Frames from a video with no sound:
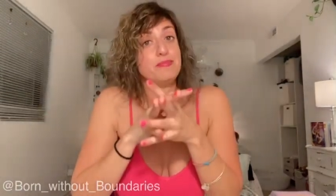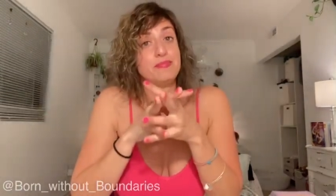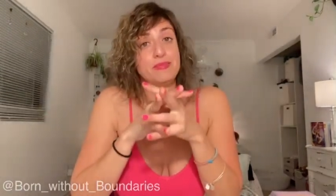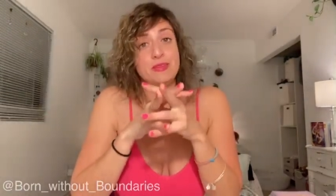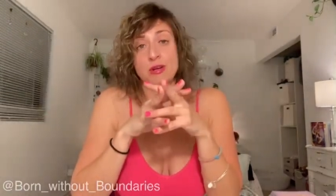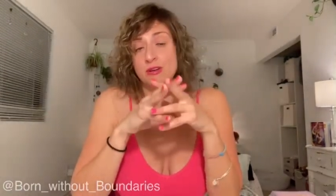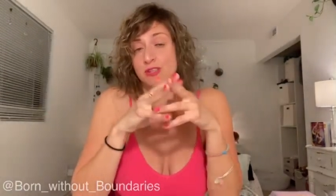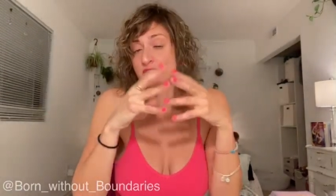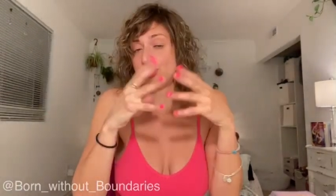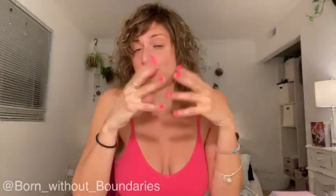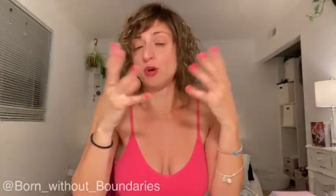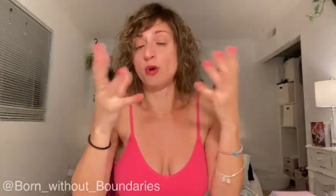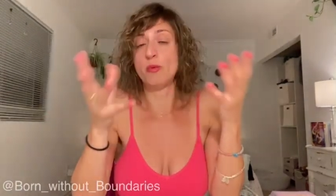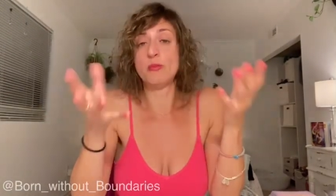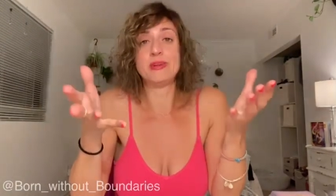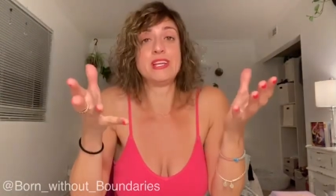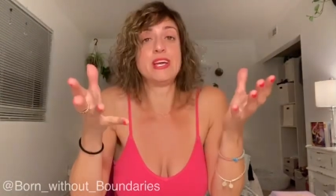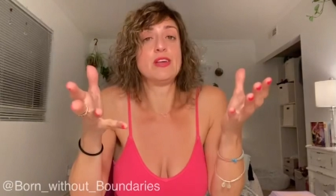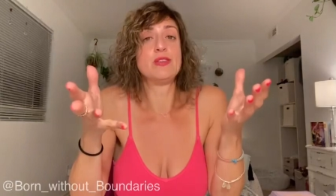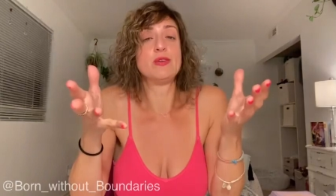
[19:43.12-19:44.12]
There are so
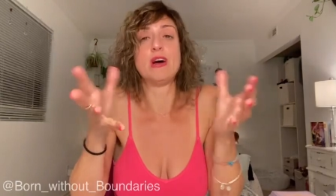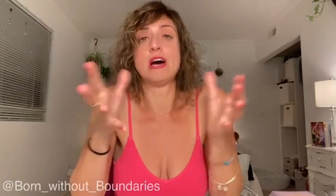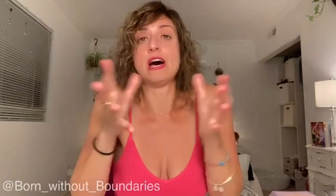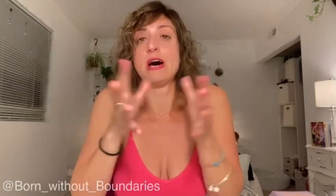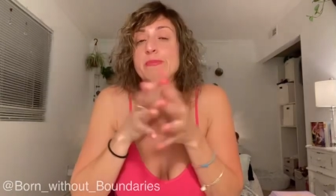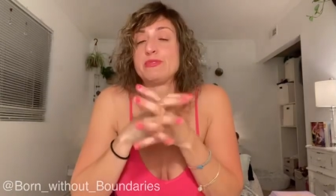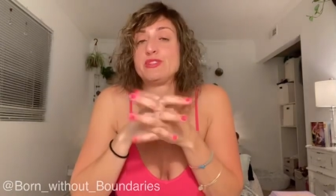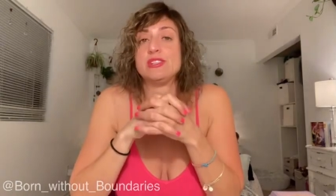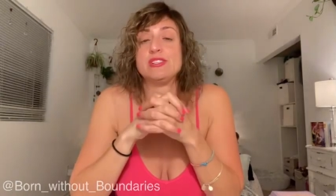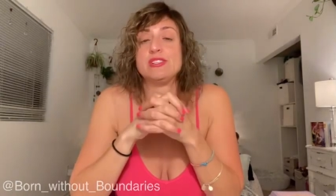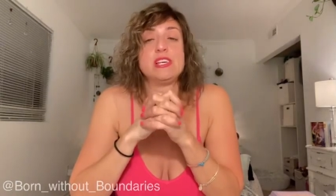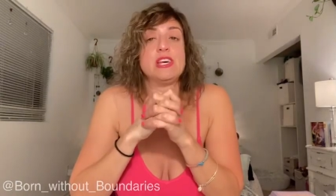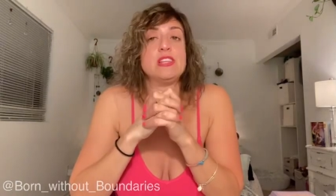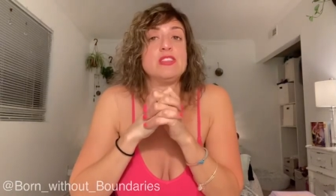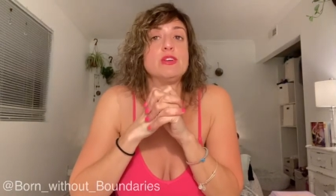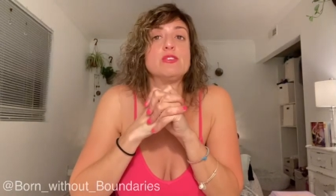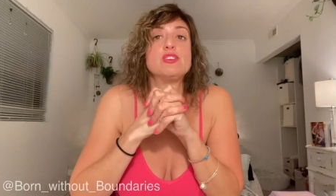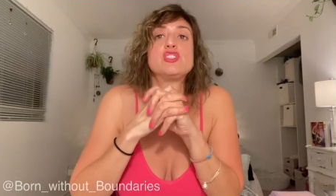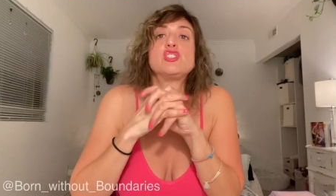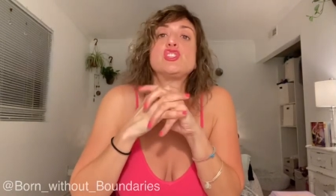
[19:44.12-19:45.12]
many other options and
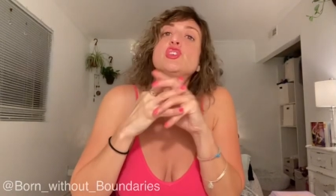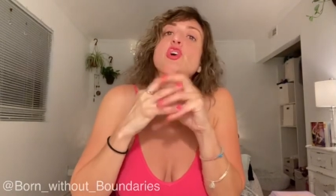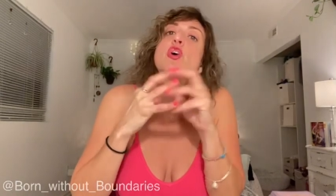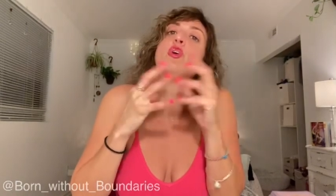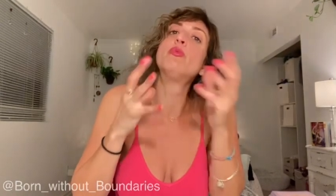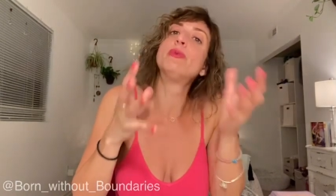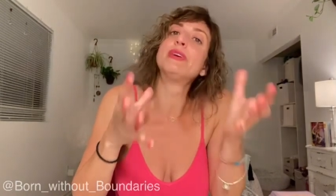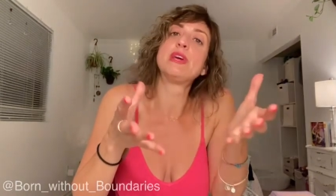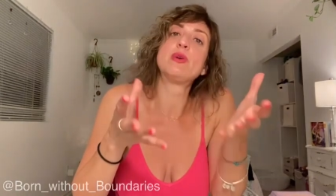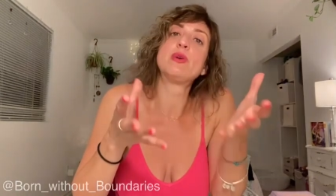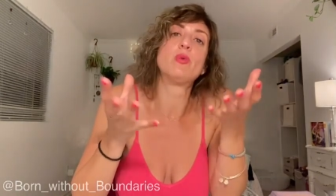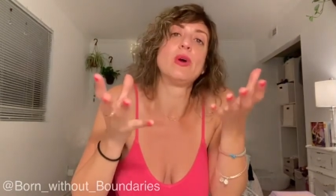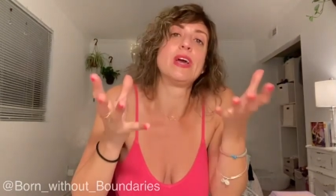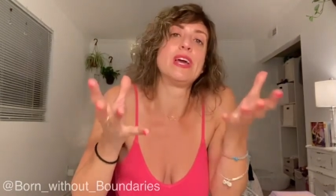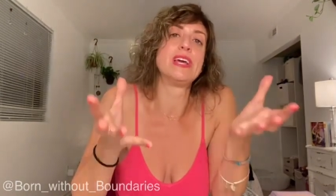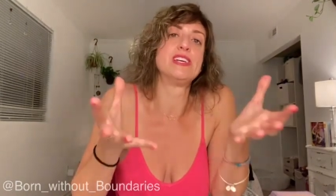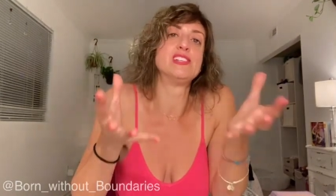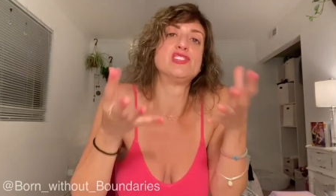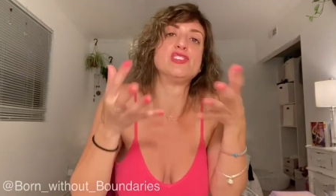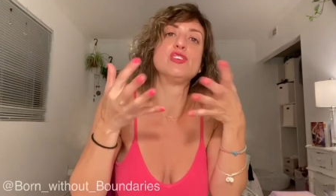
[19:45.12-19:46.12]
there are so many
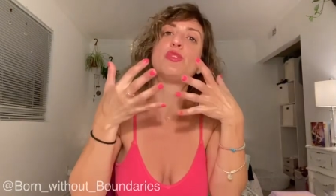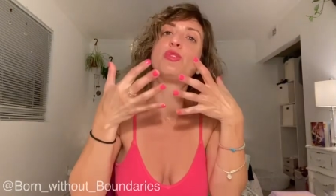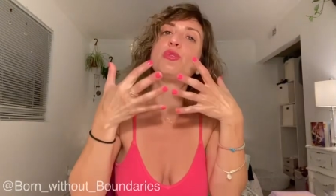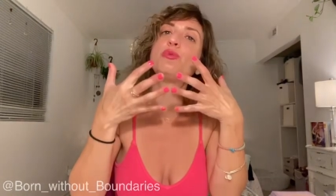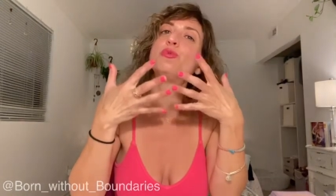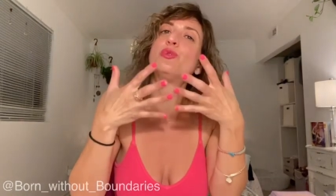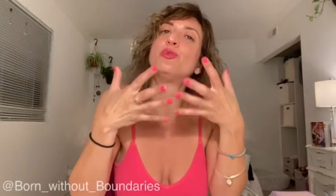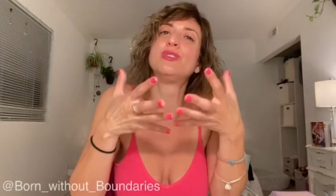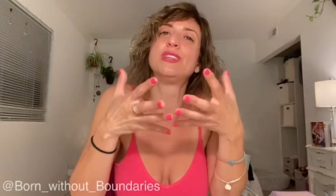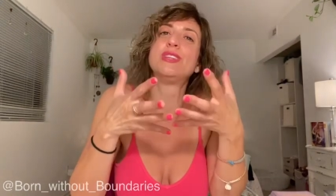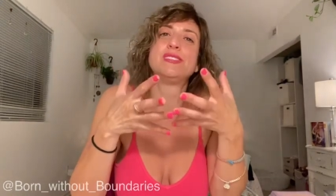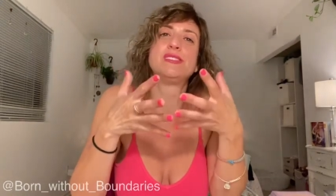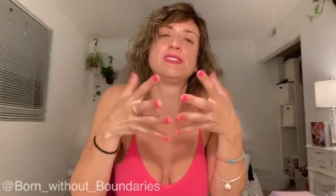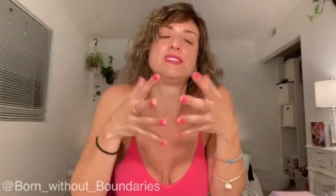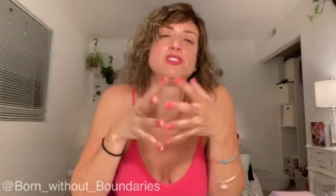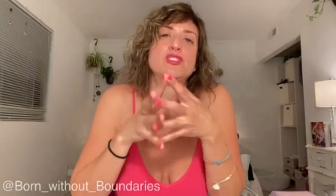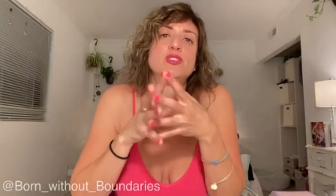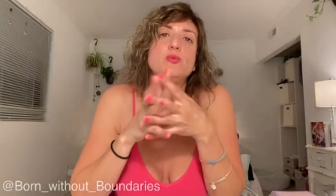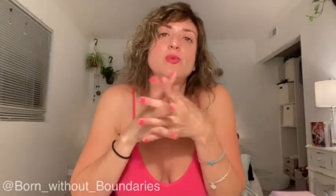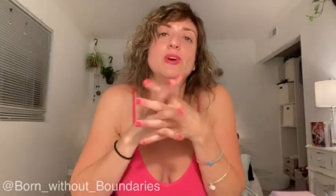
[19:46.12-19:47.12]
ways through this
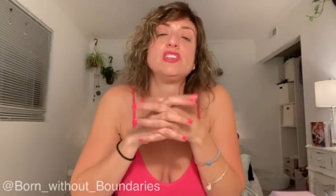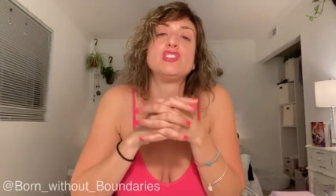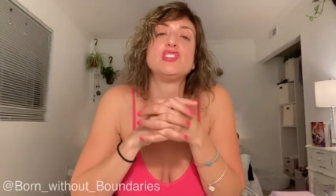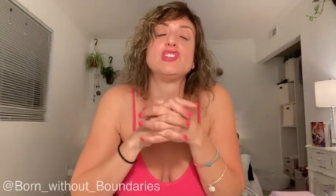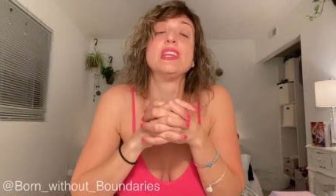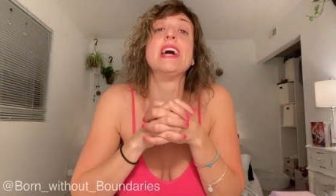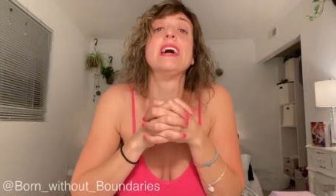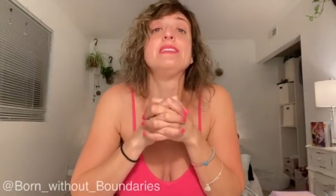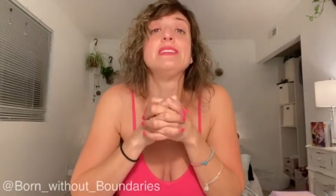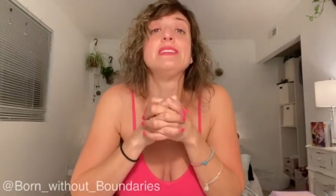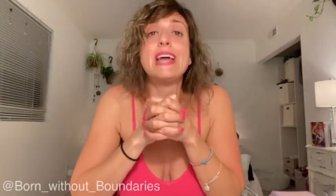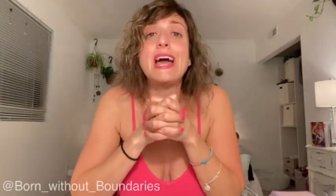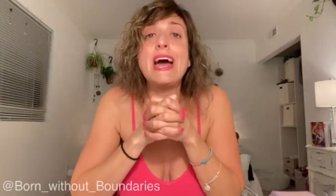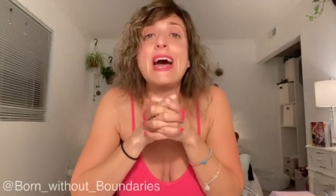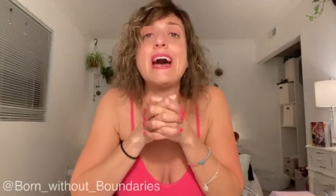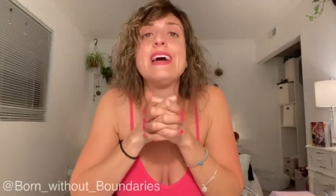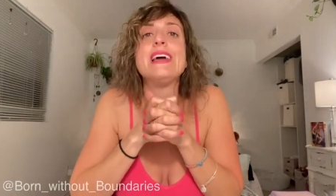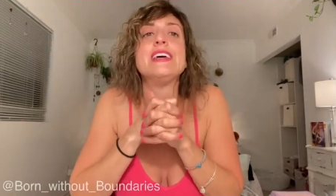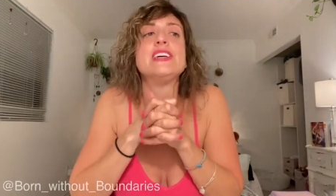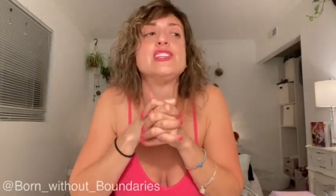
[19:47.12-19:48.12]
situation. And
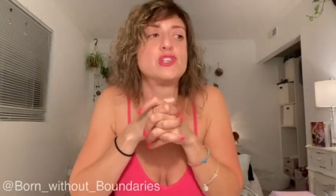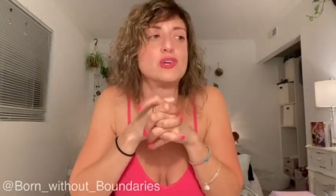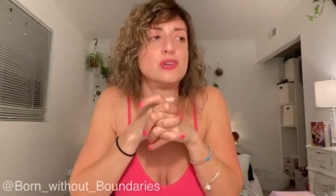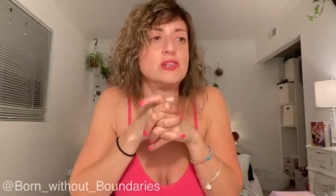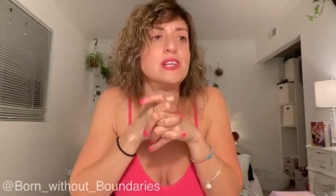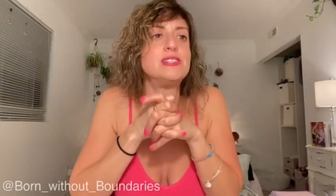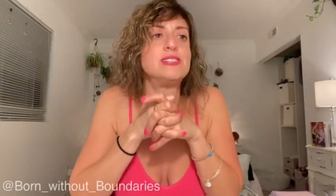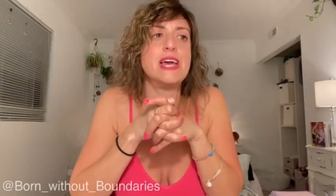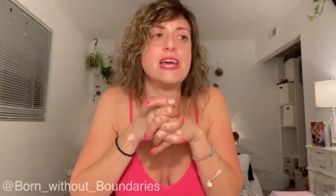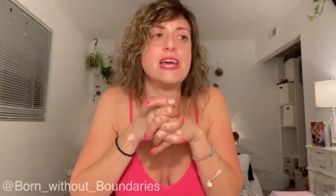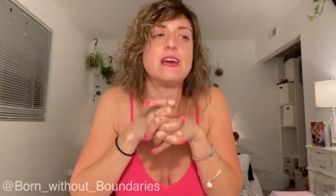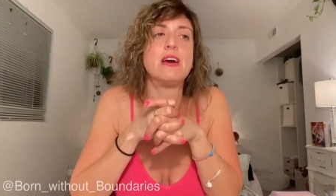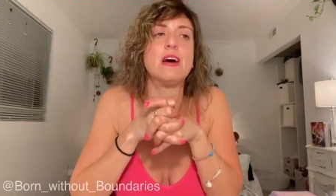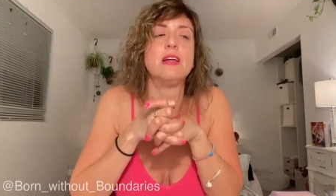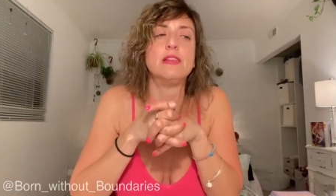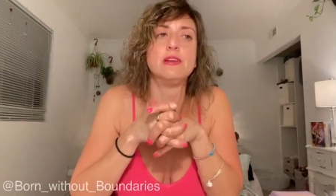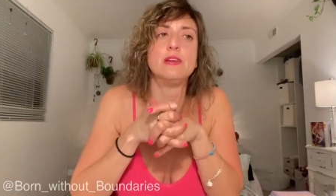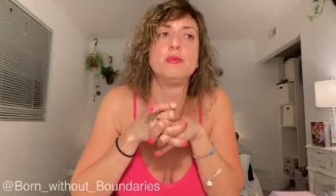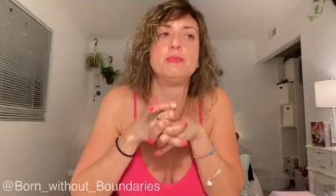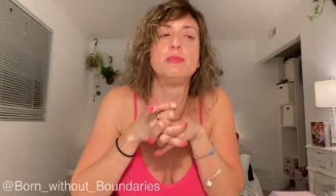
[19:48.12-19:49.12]
yeah, it's going to take a
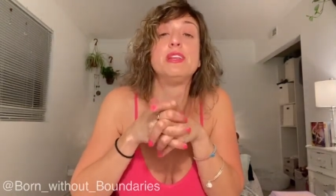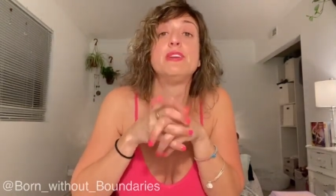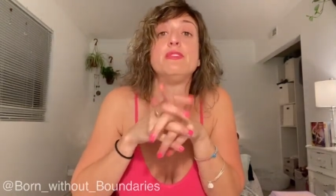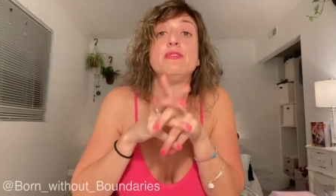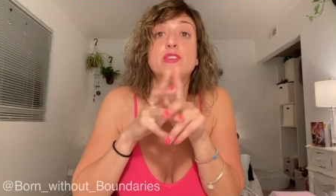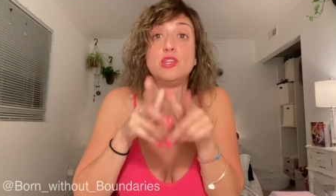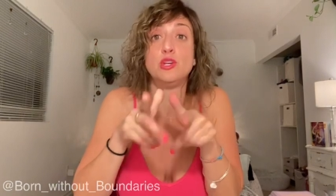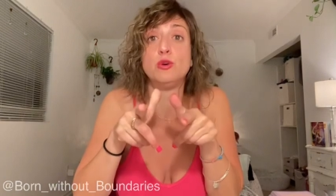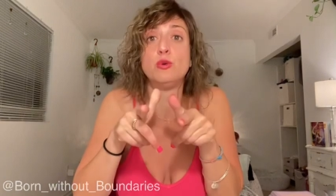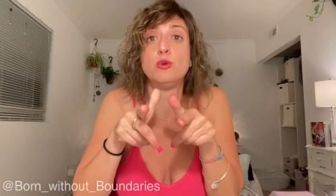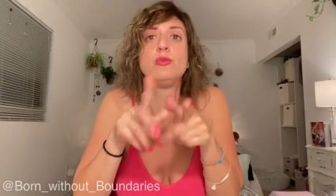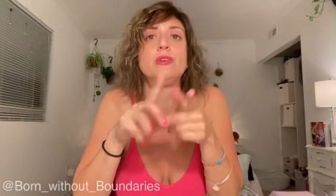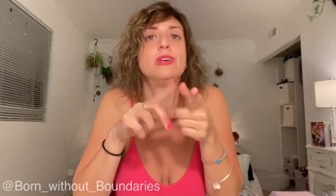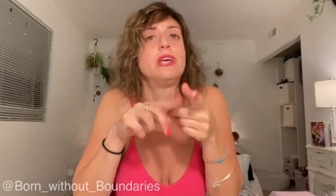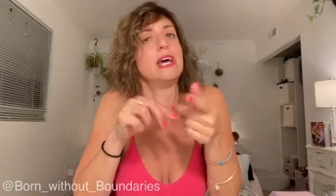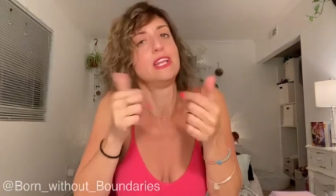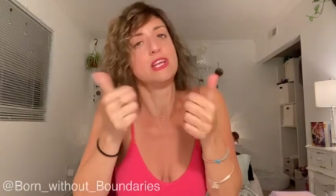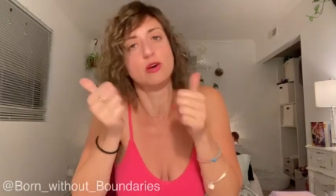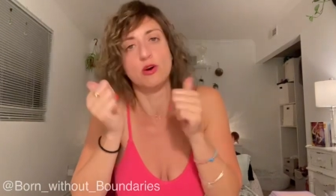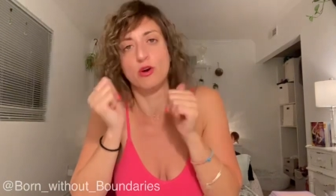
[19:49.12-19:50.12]
little bit of you
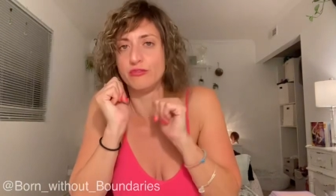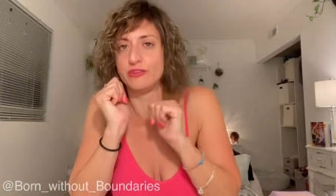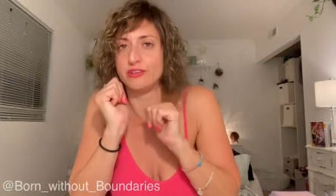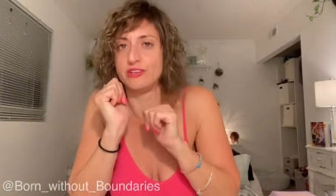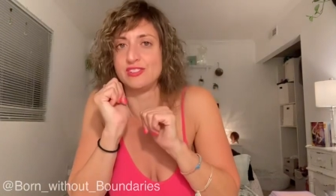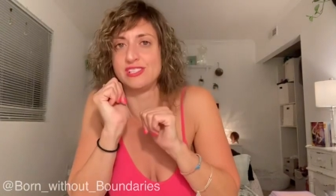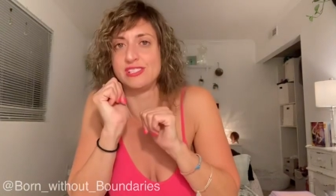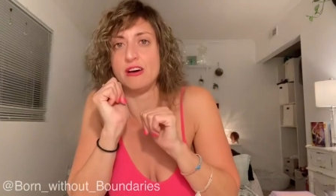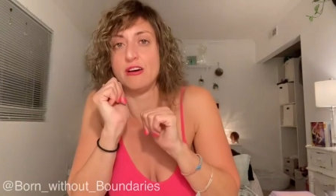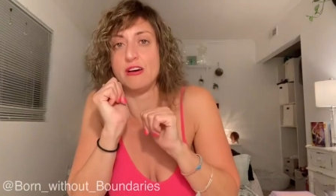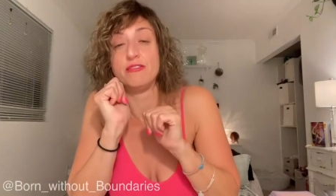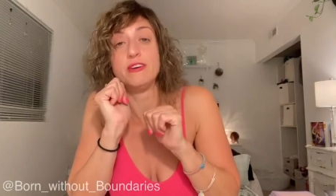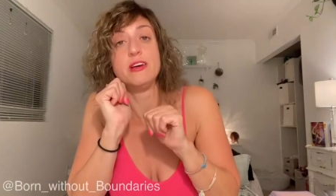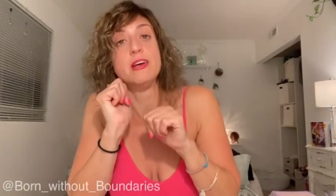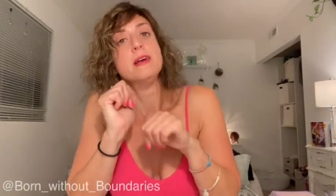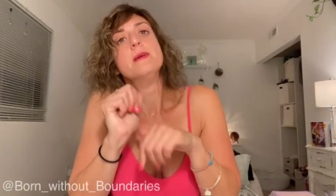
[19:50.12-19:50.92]
getting over yourself.